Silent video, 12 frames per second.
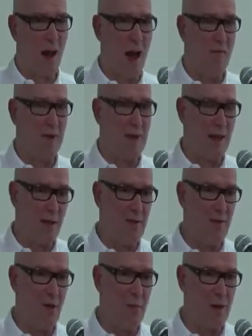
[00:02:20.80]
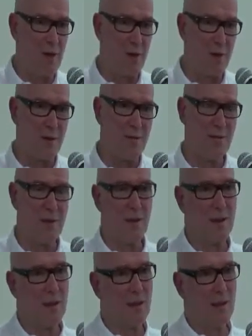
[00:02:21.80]
have enough information
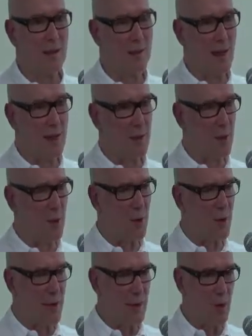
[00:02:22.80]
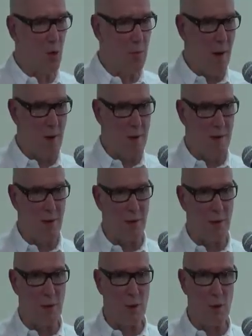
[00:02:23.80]
that uh, in
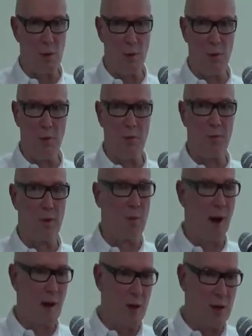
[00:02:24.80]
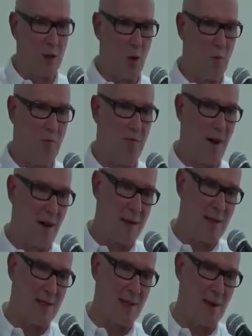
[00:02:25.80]
comparison to the biological
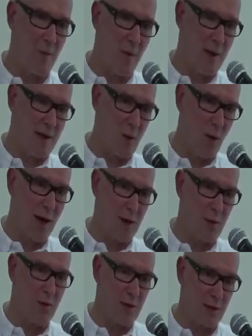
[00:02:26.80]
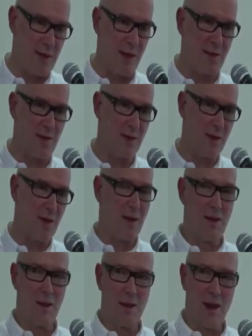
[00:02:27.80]
variability we will try to detect,
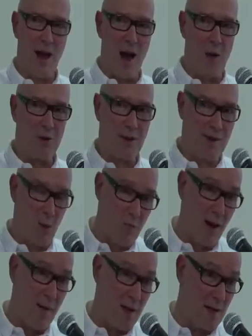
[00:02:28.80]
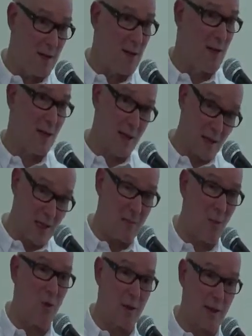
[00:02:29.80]
our technical variability is
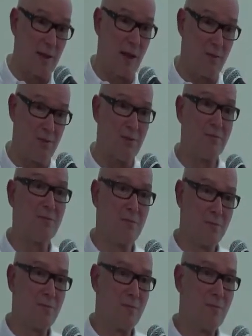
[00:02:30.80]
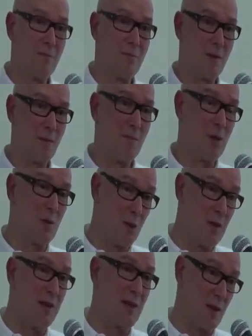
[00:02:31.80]
small enough. But
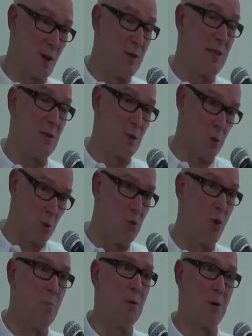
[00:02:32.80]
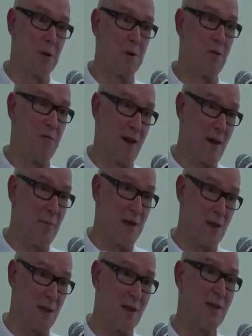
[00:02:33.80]
models included the two components of
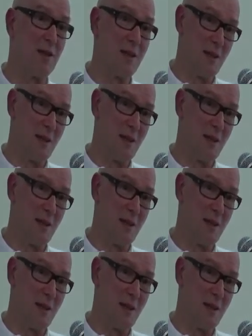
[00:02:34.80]
variability,